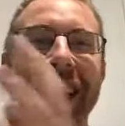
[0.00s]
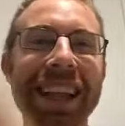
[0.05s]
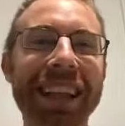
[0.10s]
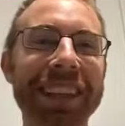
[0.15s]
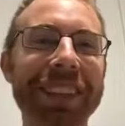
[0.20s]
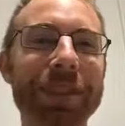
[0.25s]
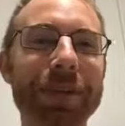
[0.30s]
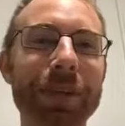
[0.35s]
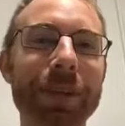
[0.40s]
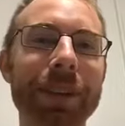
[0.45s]

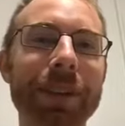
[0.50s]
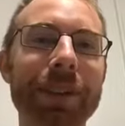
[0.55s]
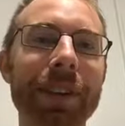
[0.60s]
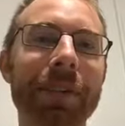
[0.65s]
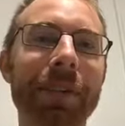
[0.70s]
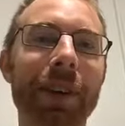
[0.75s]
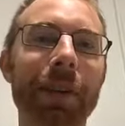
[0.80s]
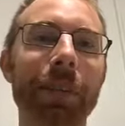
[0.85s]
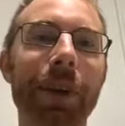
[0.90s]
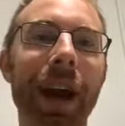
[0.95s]
this
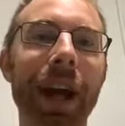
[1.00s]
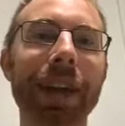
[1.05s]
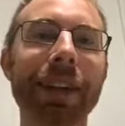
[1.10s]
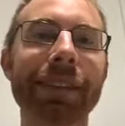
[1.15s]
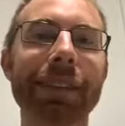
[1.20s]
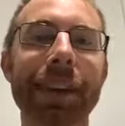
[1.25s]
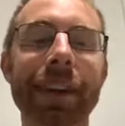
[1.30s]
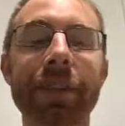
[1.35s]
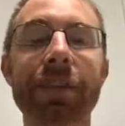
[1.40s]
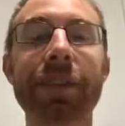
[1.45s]
specific
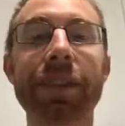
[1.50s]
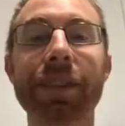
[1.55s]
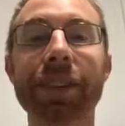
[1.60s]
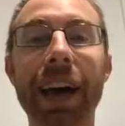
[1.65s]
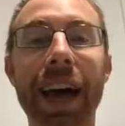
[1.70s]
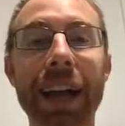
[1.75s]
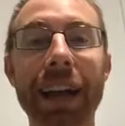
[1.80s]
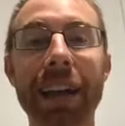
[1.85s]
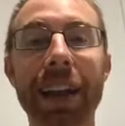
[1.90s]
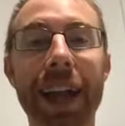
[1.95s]
price, and if it's
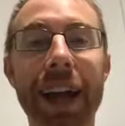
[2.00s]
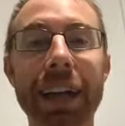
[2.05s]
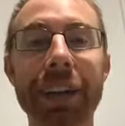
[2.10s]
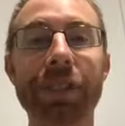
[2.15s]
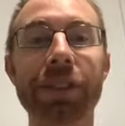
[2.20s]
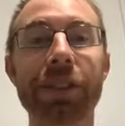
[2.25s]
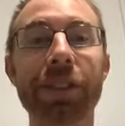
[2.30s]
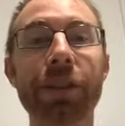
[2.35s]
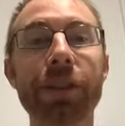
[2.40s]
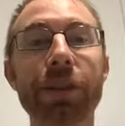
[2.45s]
not
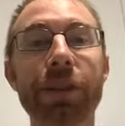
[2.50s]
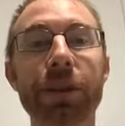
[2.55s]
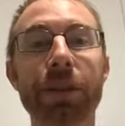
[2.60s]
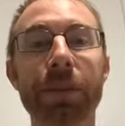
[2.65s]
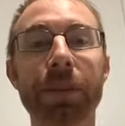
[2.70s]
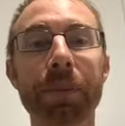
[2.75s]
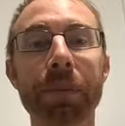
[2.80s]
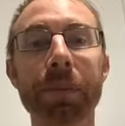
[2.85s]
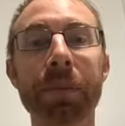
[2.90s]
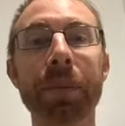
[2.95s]
aligned to
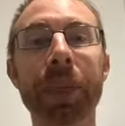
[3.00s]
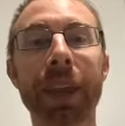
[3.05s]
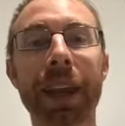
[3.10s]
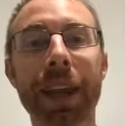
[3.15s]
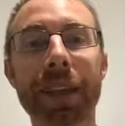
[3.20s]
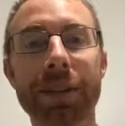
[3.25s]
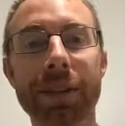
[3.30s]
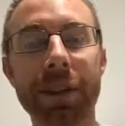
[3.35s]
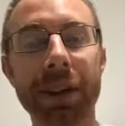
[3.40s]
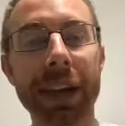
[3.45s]
you,
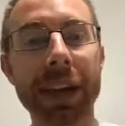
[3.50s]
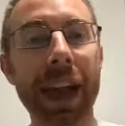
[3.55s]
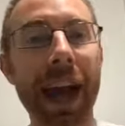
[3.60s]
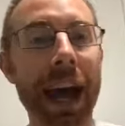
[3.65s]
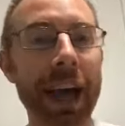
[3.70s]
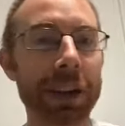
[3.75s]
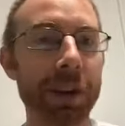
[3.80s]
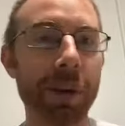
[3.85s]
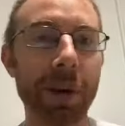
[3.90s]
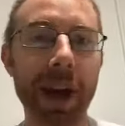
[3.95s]
it's going to
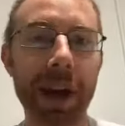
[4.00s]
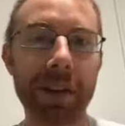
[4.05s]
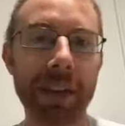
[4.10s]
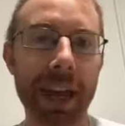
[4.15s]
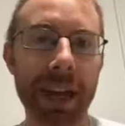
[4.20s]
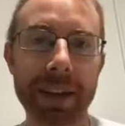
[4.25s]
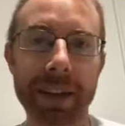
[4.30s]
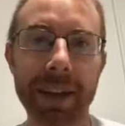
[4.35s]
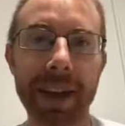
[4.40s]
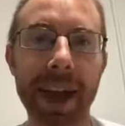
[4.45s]
knock you out of
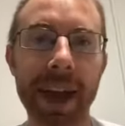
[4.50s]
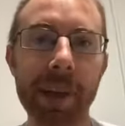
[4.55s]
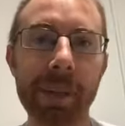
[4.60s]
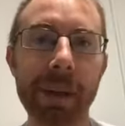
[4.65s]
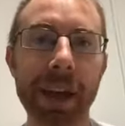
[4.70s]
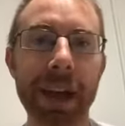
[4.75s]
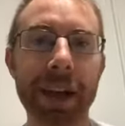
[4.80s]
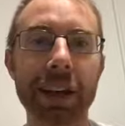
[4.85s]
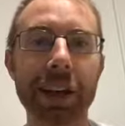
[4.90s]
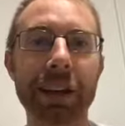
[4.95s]
that
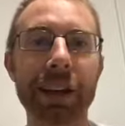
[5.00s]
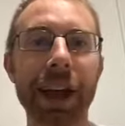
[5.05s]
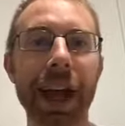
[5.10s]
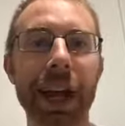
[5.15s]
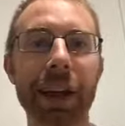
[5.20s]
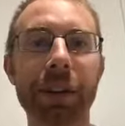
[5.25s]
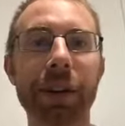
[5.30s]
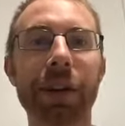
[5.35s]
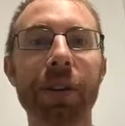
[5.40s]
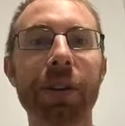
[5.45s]
alignment, and you're
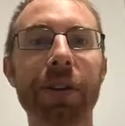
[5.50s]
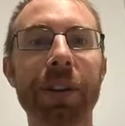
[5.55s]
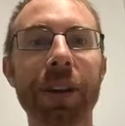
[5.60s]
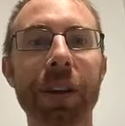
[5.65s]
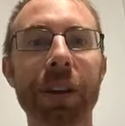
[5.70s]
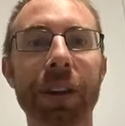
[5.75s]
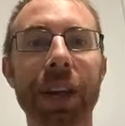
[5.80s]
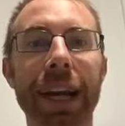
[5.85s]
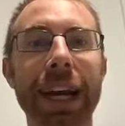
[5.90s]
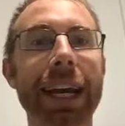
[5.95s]
not going to
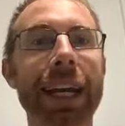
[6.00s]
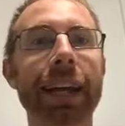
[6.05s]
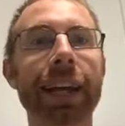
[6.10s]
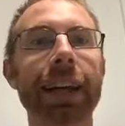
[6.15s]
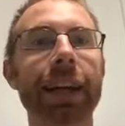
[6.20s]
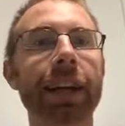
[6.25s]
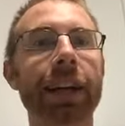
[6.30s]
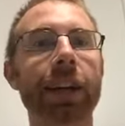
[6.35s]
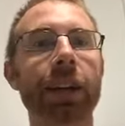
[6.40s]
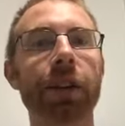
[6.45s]
feel like
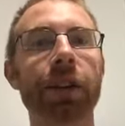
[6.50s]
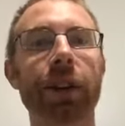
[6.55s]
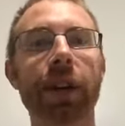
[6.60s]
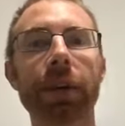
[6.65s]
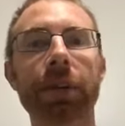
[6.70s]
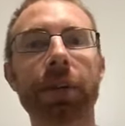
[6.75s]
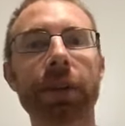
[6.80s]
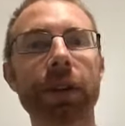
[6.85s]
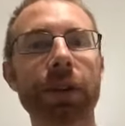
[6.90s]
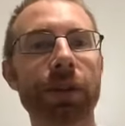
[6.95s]
you
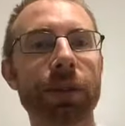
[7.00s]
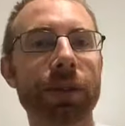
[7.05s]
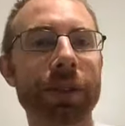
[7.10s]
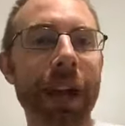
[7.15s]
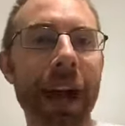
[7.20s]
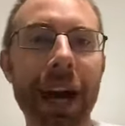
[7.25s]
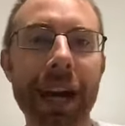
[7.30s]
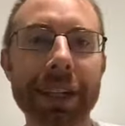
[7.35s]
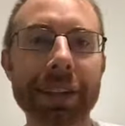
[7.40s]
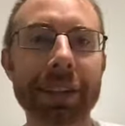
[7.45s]
can produce
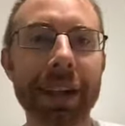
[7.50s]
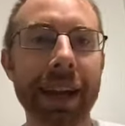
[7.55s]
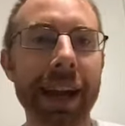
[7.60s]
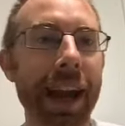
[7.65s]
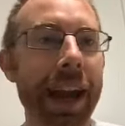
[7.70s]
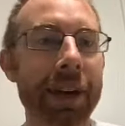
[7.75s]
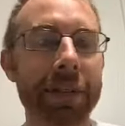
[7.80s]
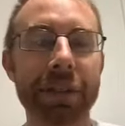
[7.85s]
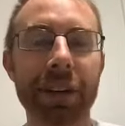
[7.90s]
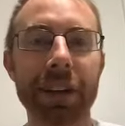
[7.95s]
content
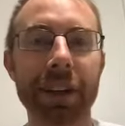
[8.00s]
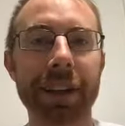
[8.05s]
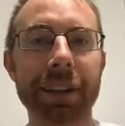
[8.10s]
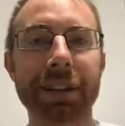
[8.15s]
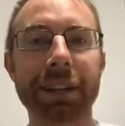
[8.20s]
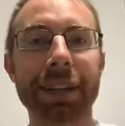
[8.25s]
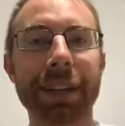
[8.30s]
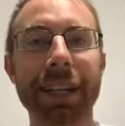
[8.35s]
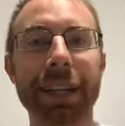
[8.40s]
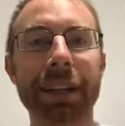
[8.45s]

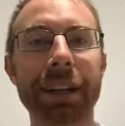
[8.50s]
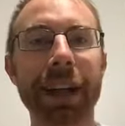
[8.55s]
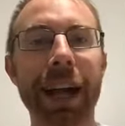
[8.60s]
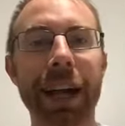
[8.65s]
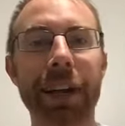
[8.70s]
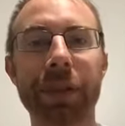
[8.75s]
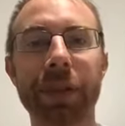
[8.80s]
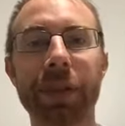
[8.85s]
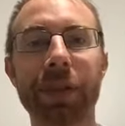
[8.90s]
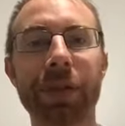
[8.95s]
effortlessly. You're
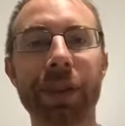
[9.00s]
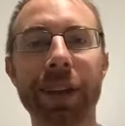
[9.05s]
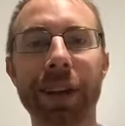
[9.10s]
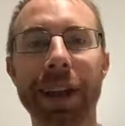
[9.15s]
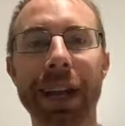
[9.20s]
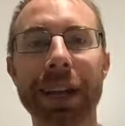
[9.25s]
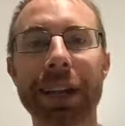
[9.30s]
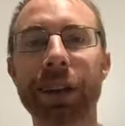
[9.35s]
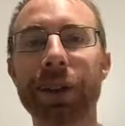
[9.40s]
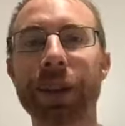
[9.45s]
not going to feel
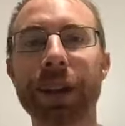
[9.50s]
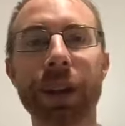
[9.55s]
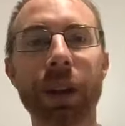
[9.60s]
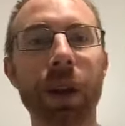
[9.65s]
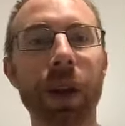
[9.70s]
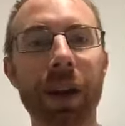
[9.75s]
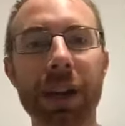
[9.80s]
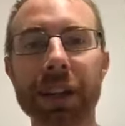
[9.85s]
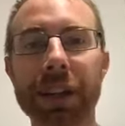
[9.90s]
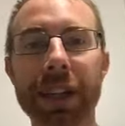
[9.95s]
like you can
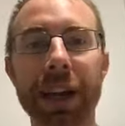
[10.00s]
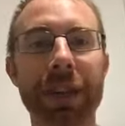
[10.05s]
launch